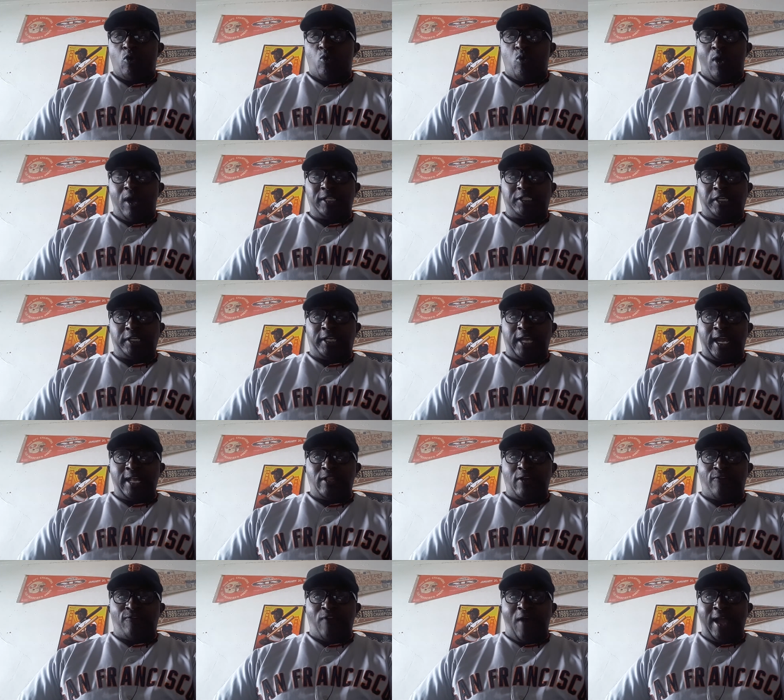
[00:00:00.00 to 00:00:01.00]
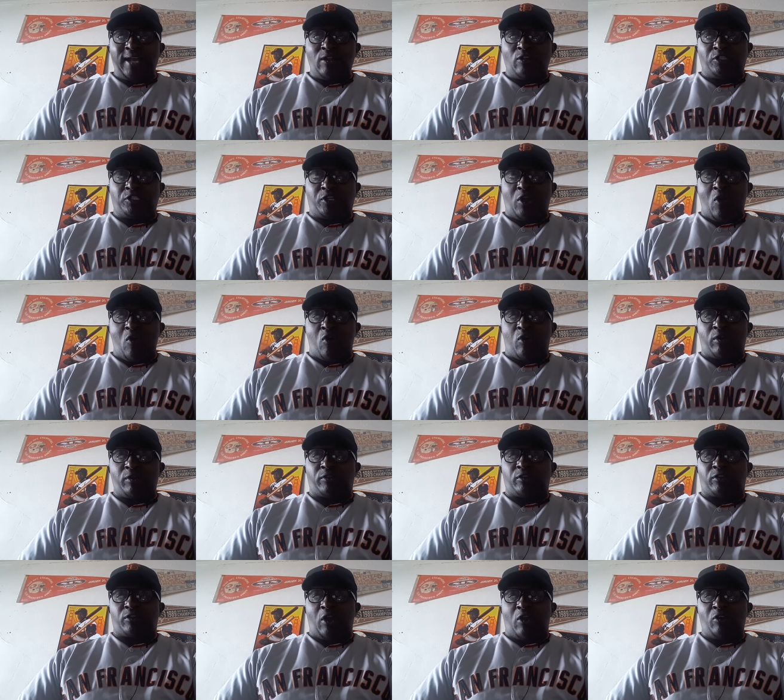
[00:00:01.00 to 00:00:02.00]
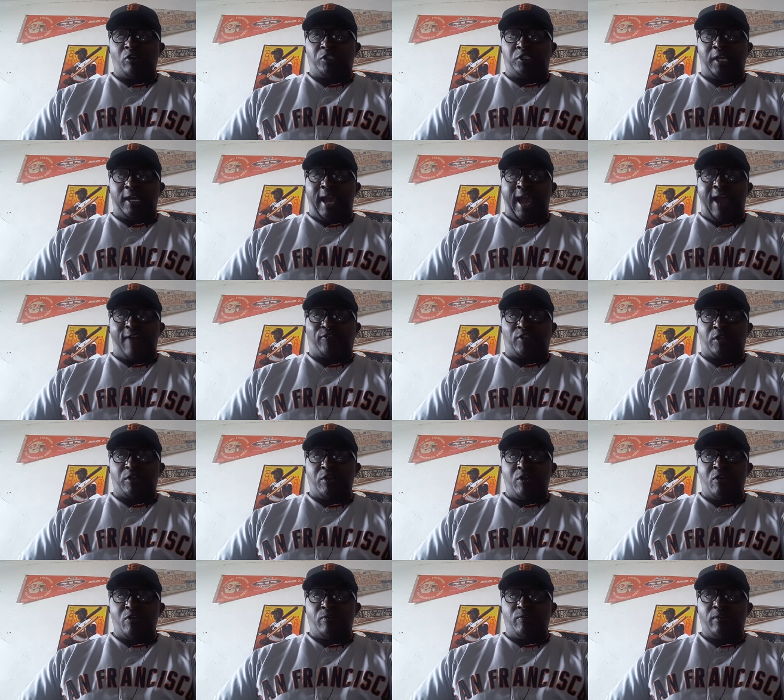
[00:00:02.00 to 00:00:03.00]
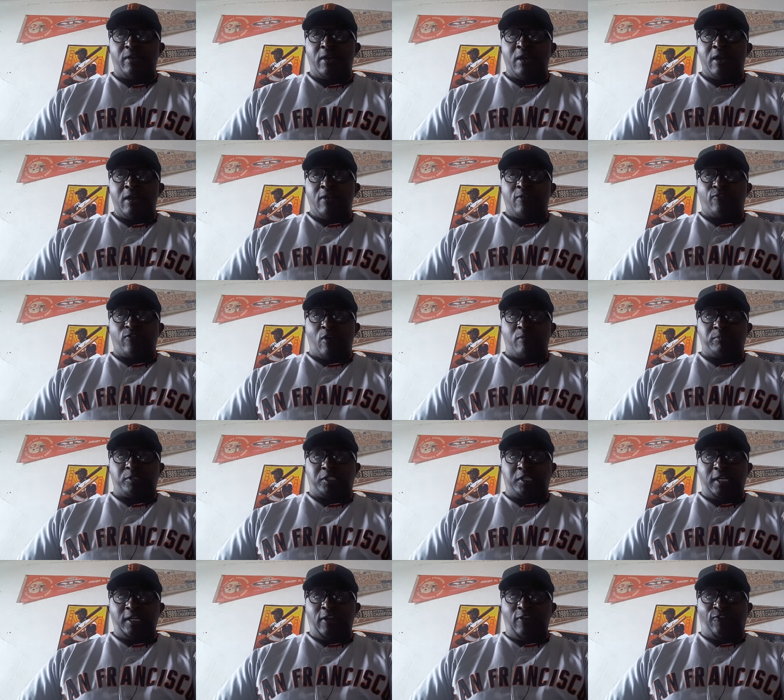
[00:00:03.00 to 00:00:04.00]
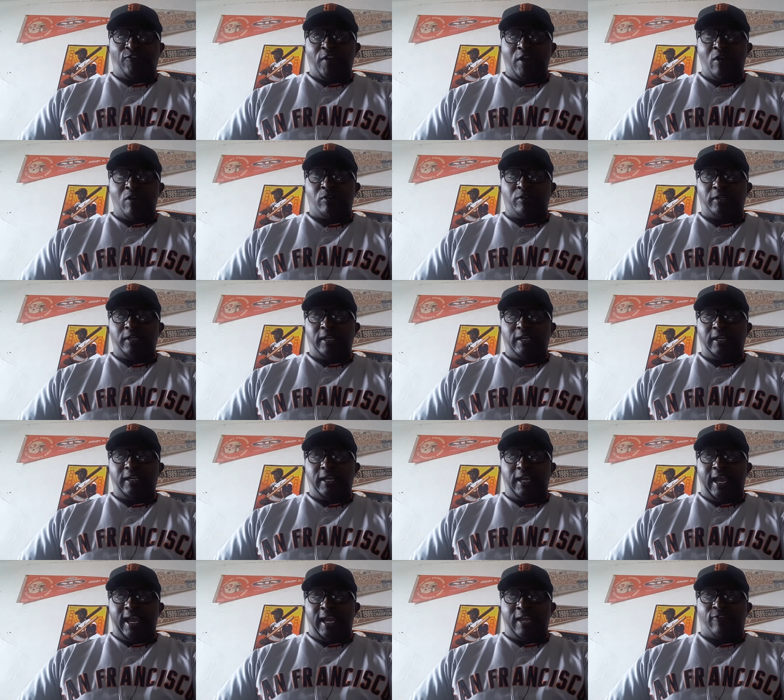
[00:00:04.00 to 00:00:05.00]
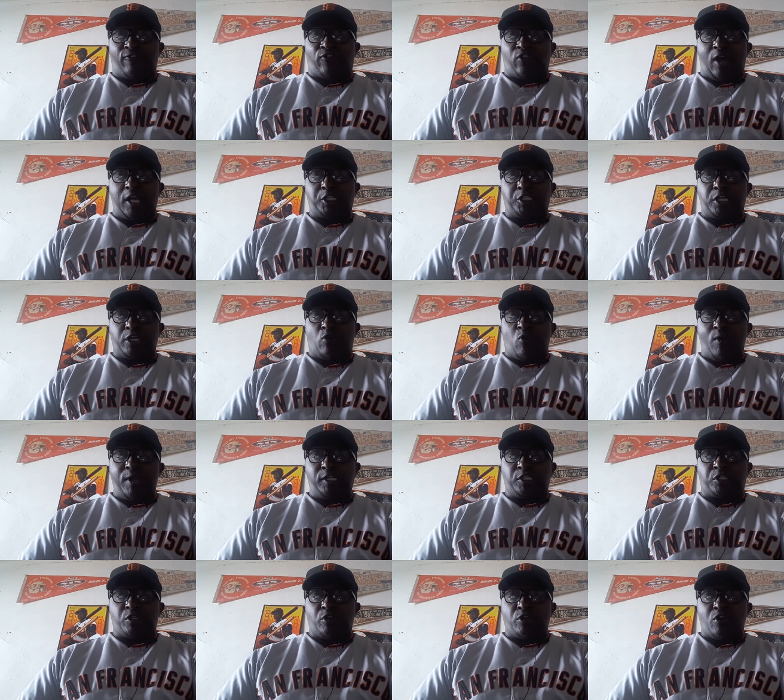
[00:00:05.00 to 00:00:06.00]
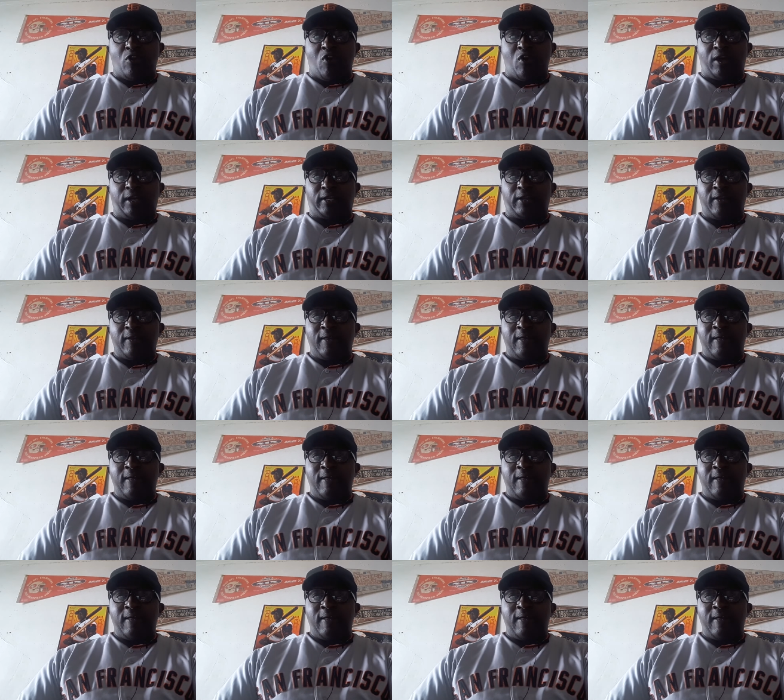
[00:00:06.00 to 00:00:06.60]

Once again, the final score Thursday afternoon from Citi Field in Flushing, Queens, New York.